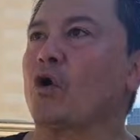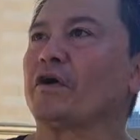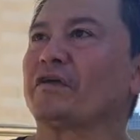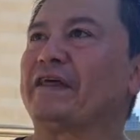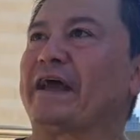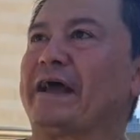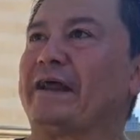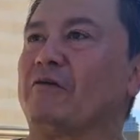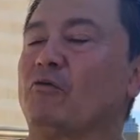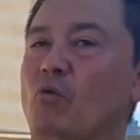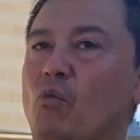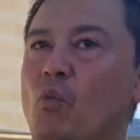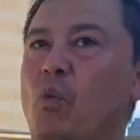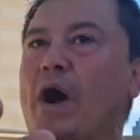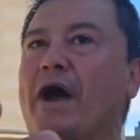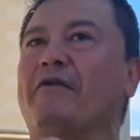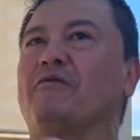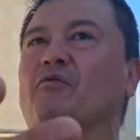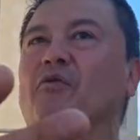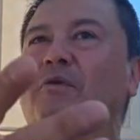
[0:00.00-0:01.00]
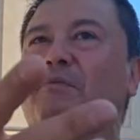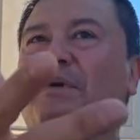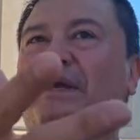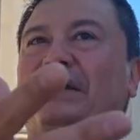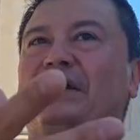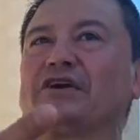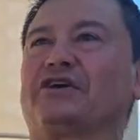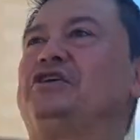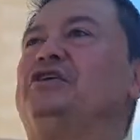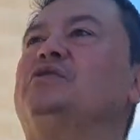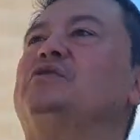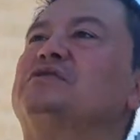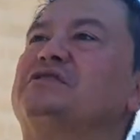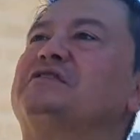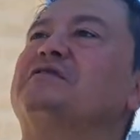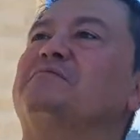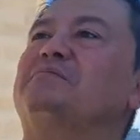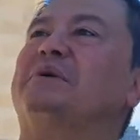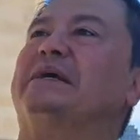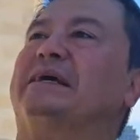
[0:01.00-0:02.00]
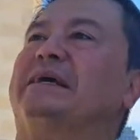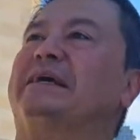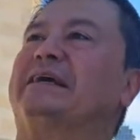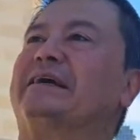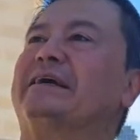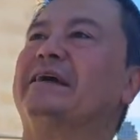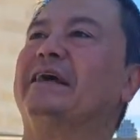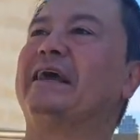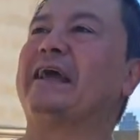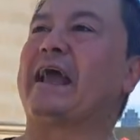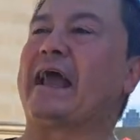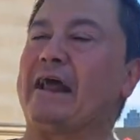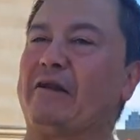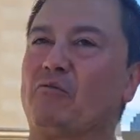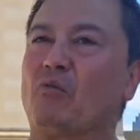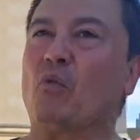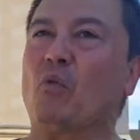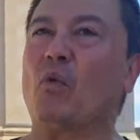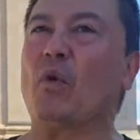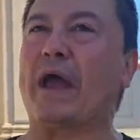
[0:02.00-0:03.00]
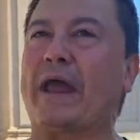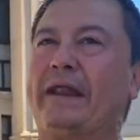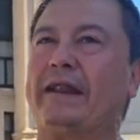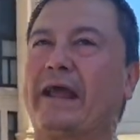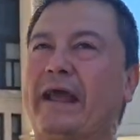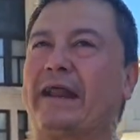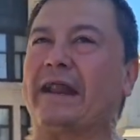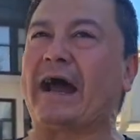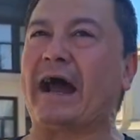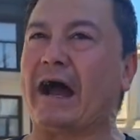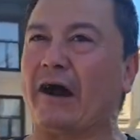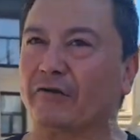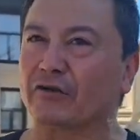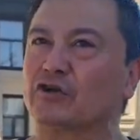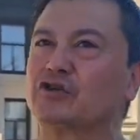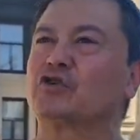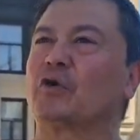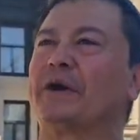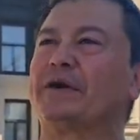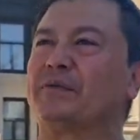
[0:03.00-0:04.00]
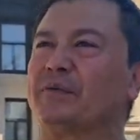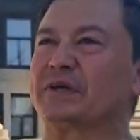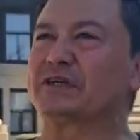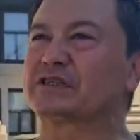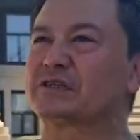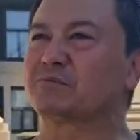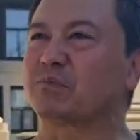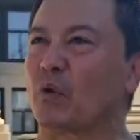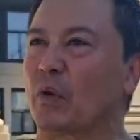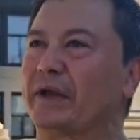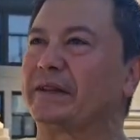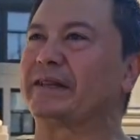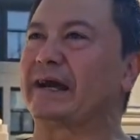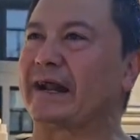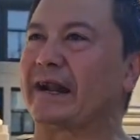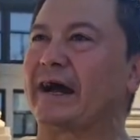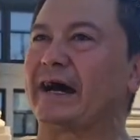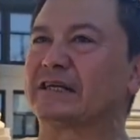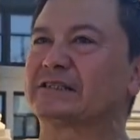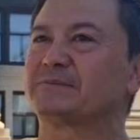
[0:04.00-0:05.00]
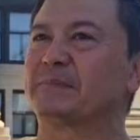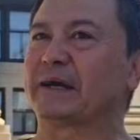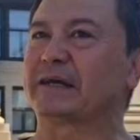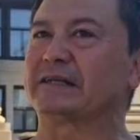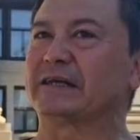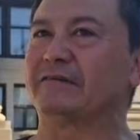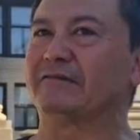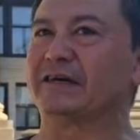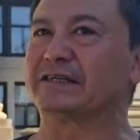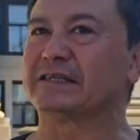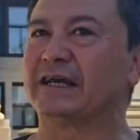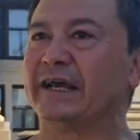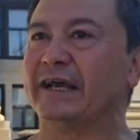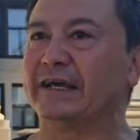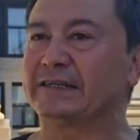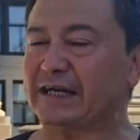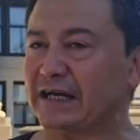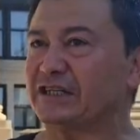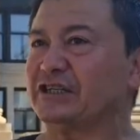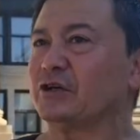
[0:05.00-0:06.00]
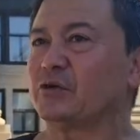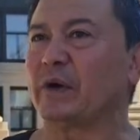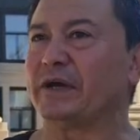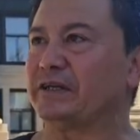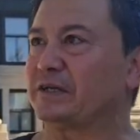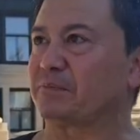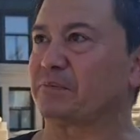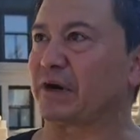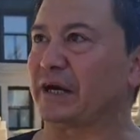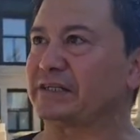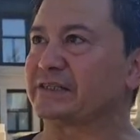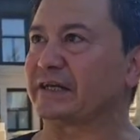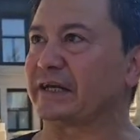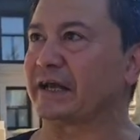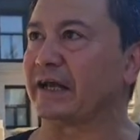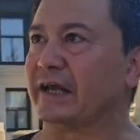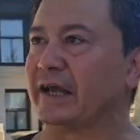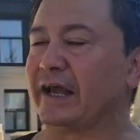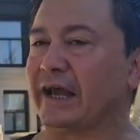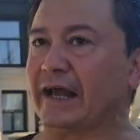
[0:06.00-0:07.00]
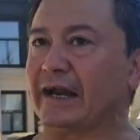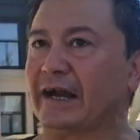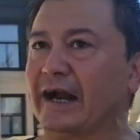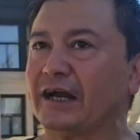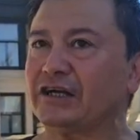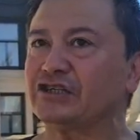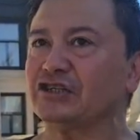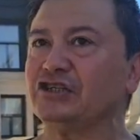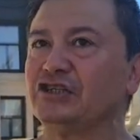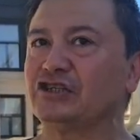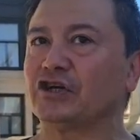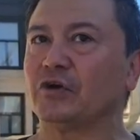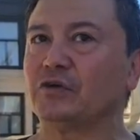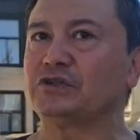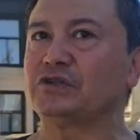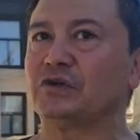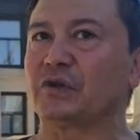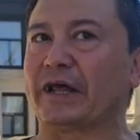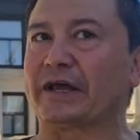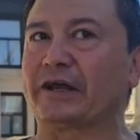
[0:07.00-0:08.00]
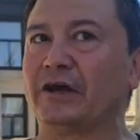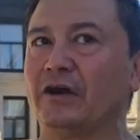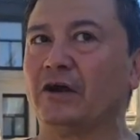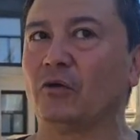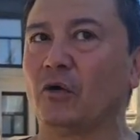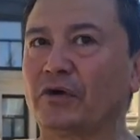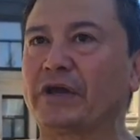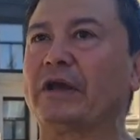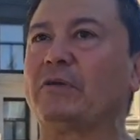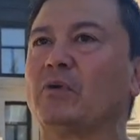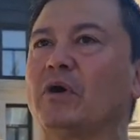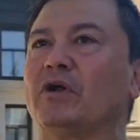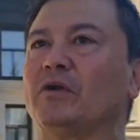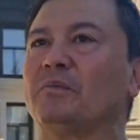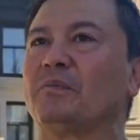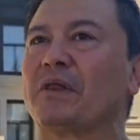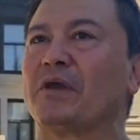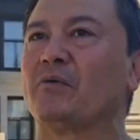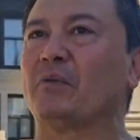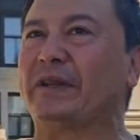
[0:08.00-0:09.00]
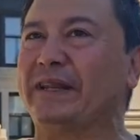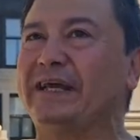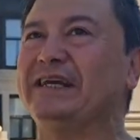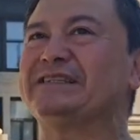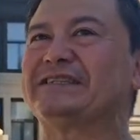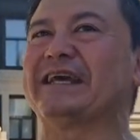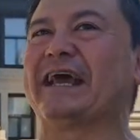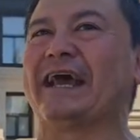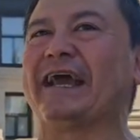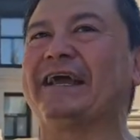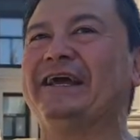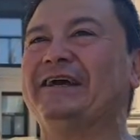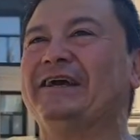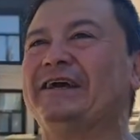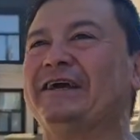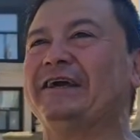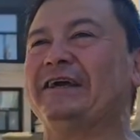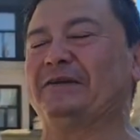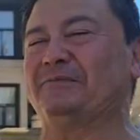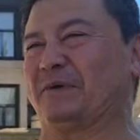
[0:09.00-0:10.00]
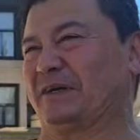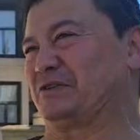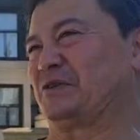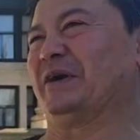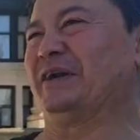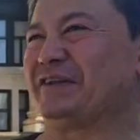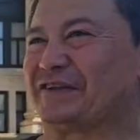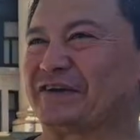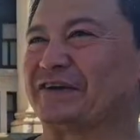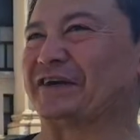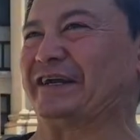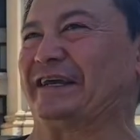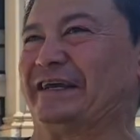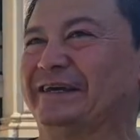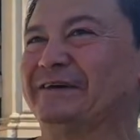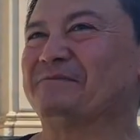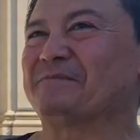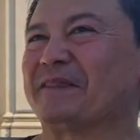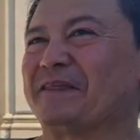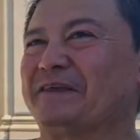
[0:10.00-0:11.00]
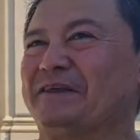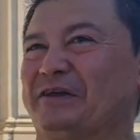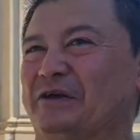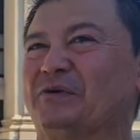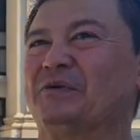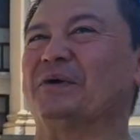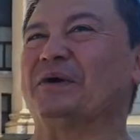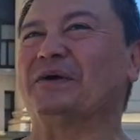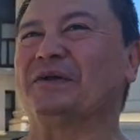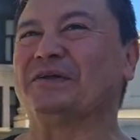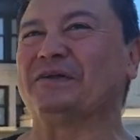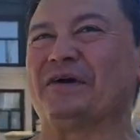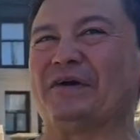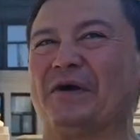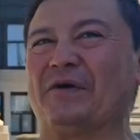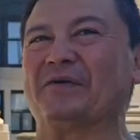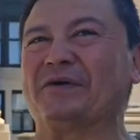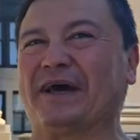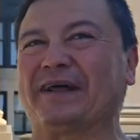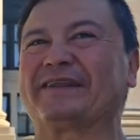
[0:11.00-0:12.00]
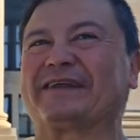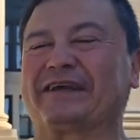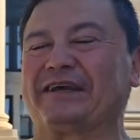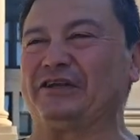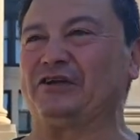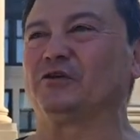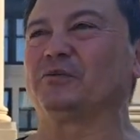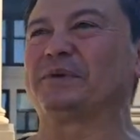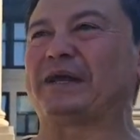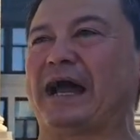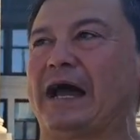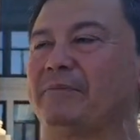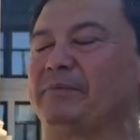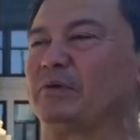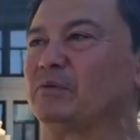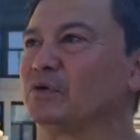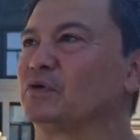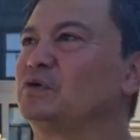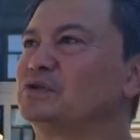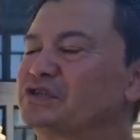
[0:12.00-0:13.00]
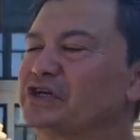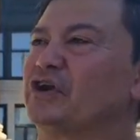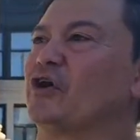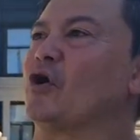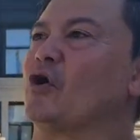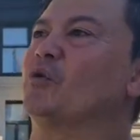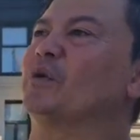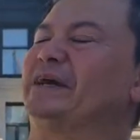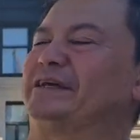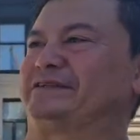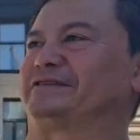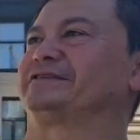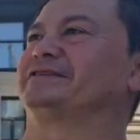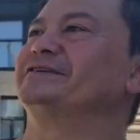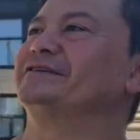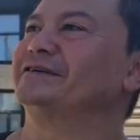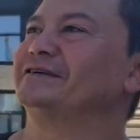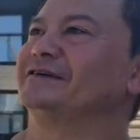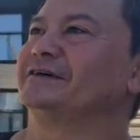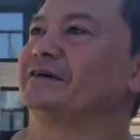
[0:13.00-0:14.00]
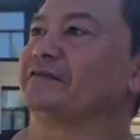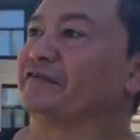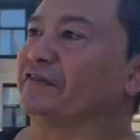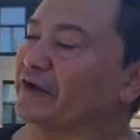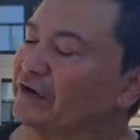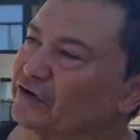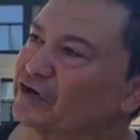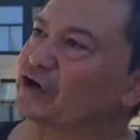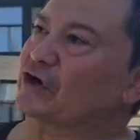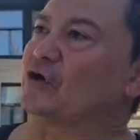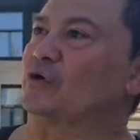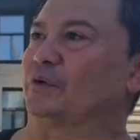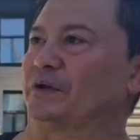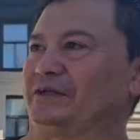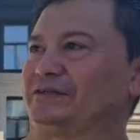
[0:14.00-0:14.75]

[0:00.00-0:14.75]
than what we're being accused of being, and how they're trying to exploit that aspect of us. It's actually quite depressing, and it actually shows you okay, well, when they say by 2030 you will own nothing and you'll be happy, well, who's going to own it? They're going to own it.